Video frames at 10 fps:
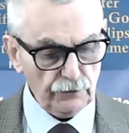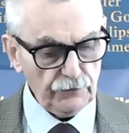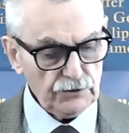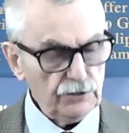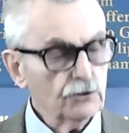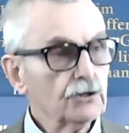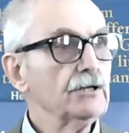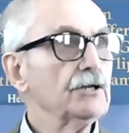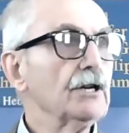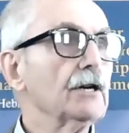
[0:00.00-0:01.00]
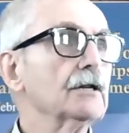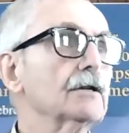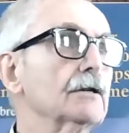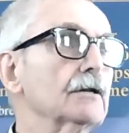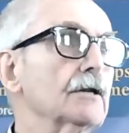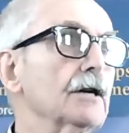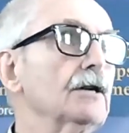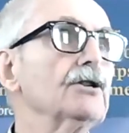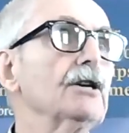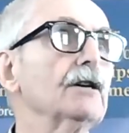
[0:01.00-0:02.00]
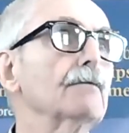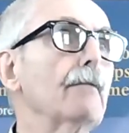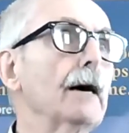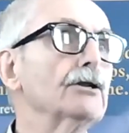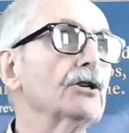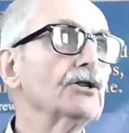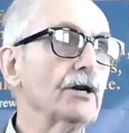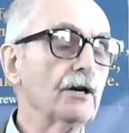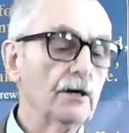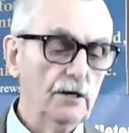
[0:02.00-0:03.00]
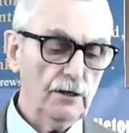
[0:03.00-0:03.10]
of his intrinsic dignity and majesty